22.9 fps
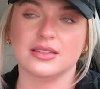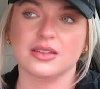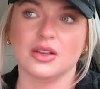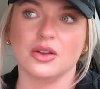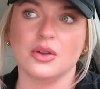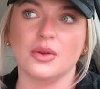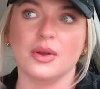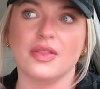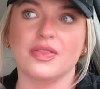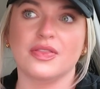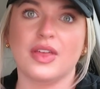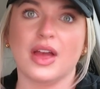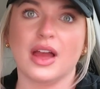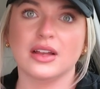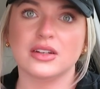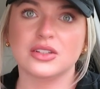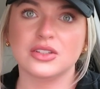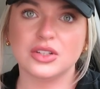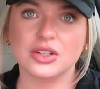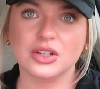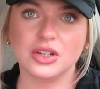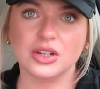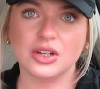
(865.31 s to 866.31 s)
So
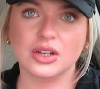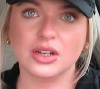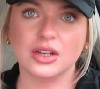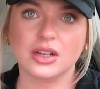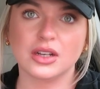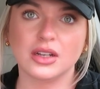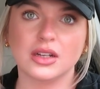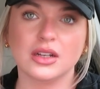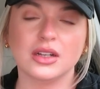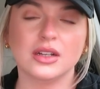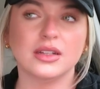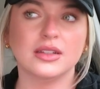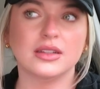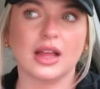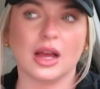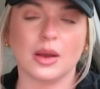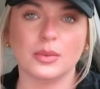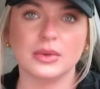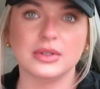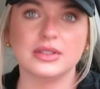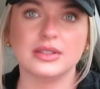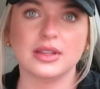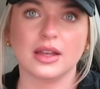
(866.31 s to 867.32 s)

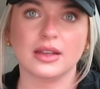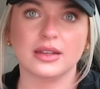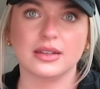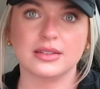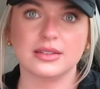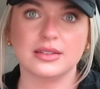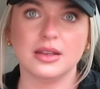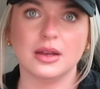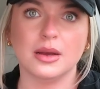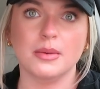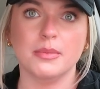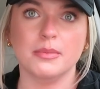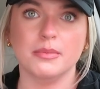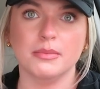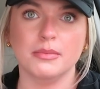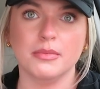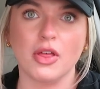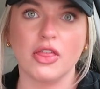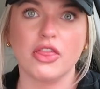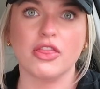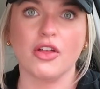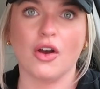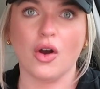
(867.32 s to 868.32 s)
that was like
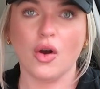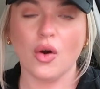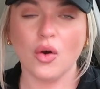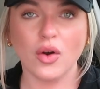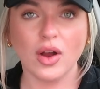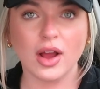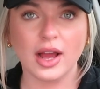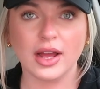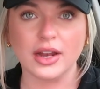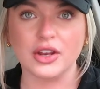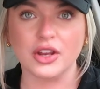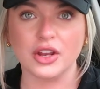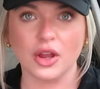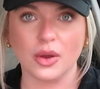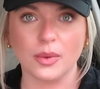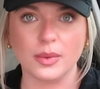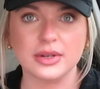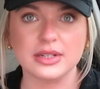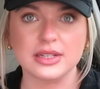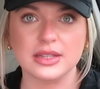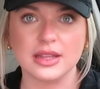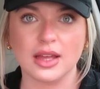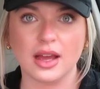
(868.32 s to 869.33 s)
some thought had to go
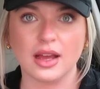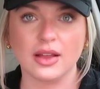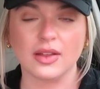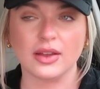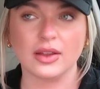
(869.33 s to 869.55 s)
into that.